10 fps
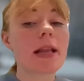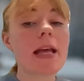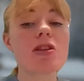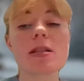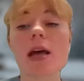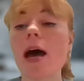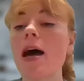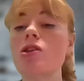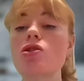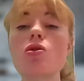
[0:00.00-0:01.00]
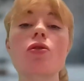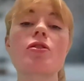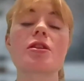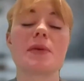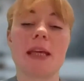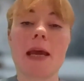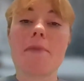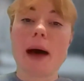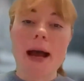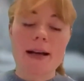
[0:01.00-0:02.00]
let's just talk through some of the
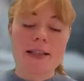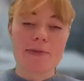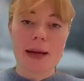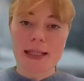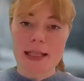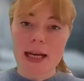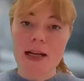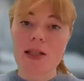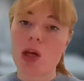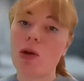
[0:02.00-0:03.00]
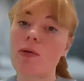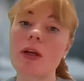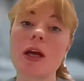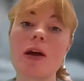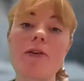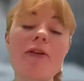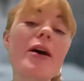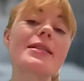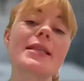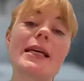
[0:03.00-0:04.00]
impacts of plastic. So
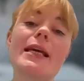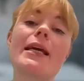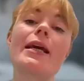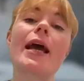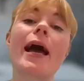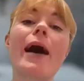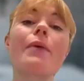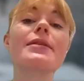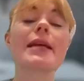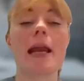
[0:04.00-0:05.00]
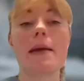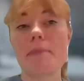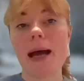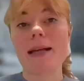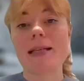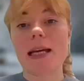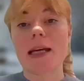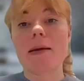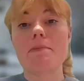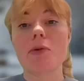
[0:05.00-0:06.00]
firstly, how is it
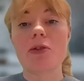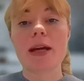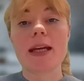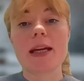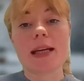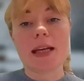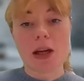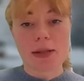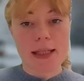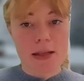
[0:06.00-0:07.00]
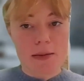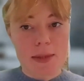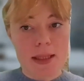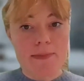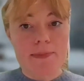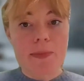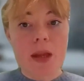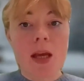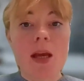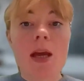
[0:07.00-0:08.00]
impacting marine ecosystems?
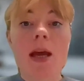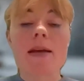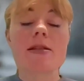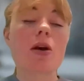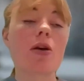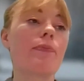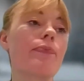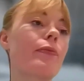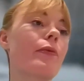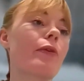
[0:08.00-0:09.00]
So